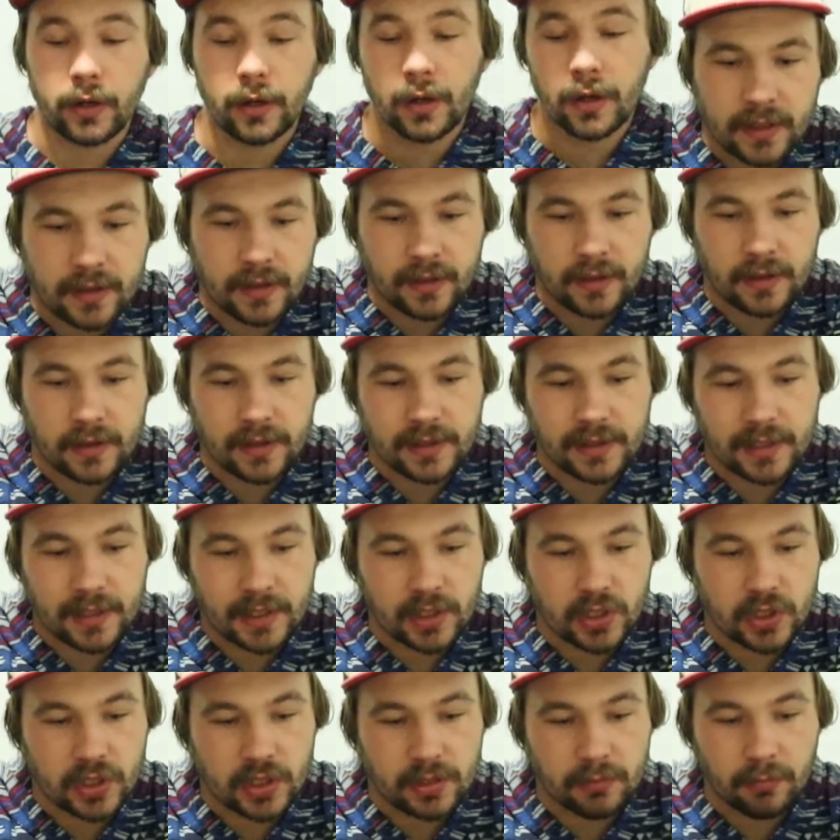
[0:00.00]
And then this
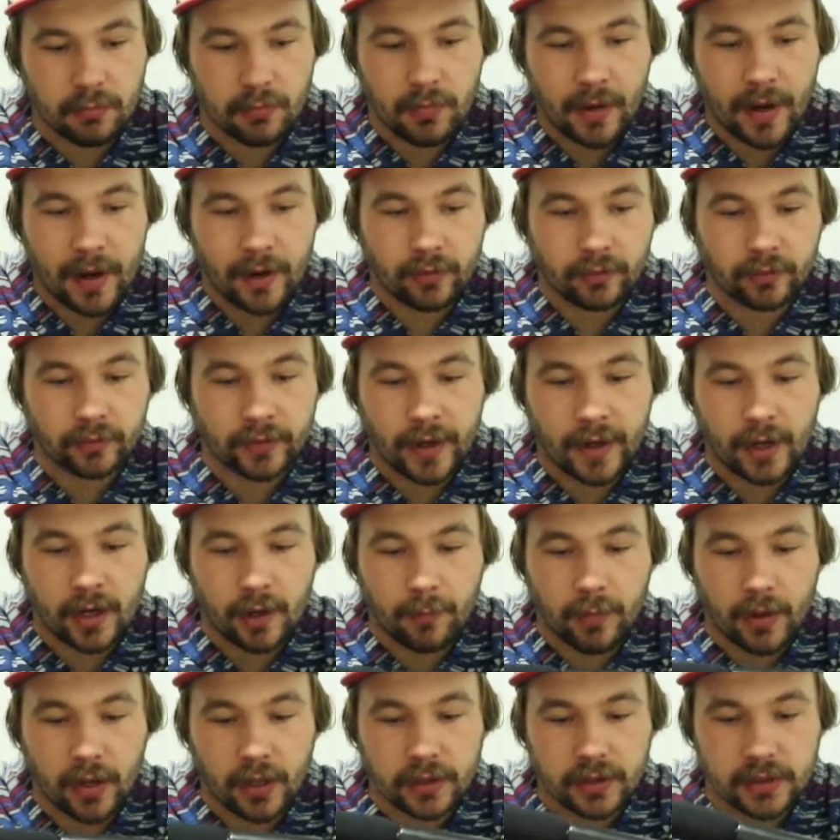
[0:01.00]
can just mount right
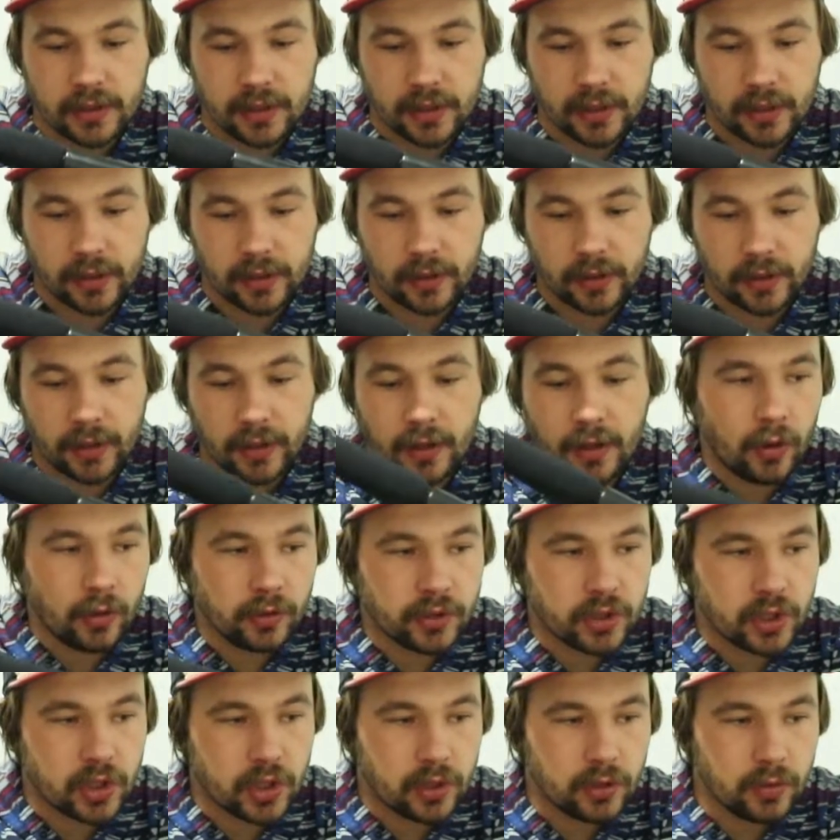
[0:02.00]
up onto your
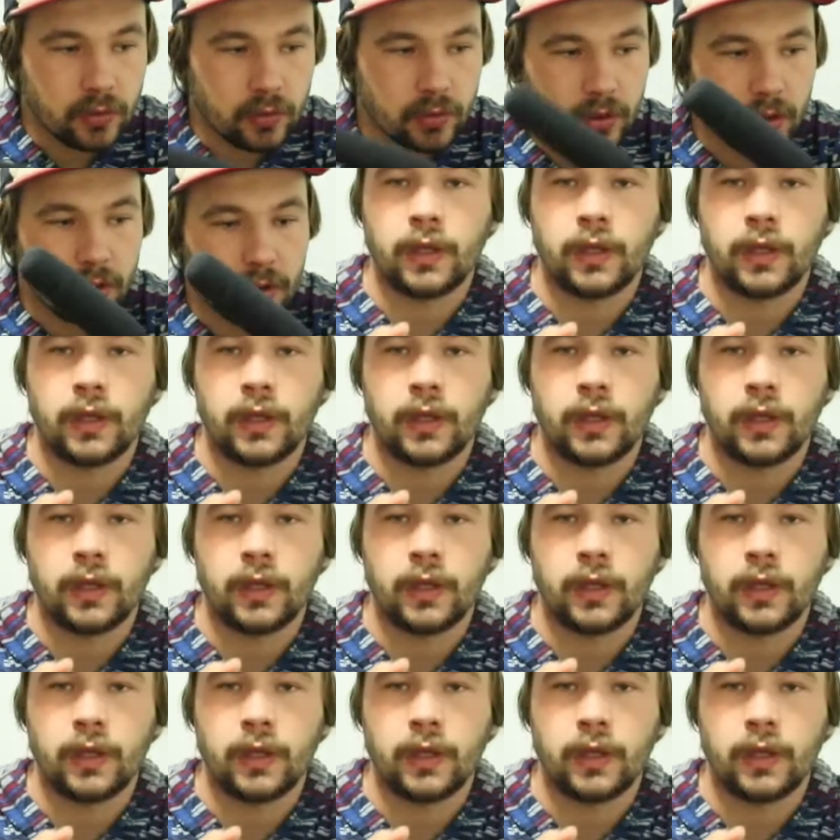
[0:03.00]
cold shoe.